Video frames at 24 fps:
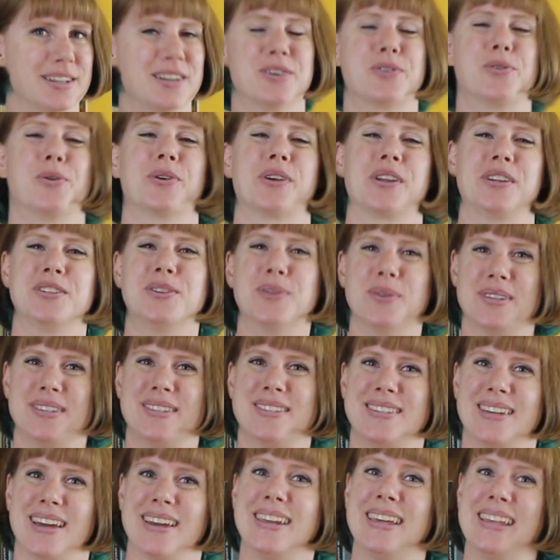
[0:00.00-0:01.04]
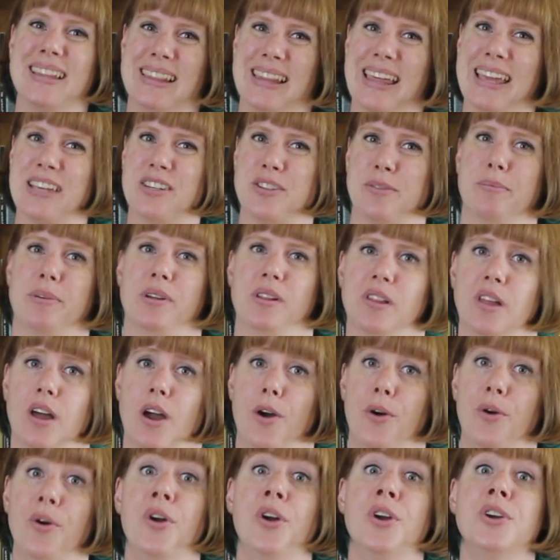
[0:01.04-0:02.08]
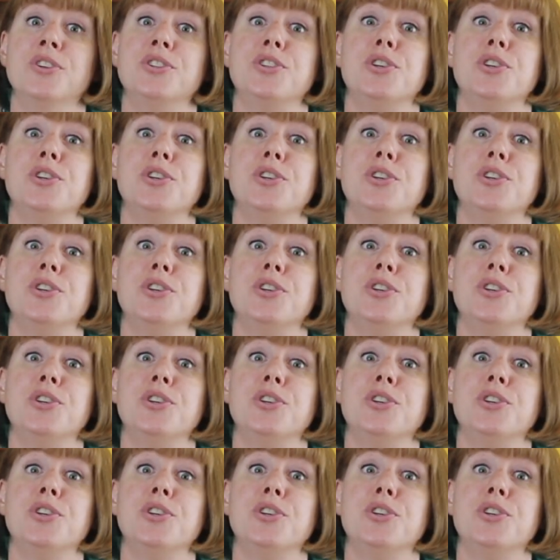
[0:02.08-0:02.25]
according to a study linked below,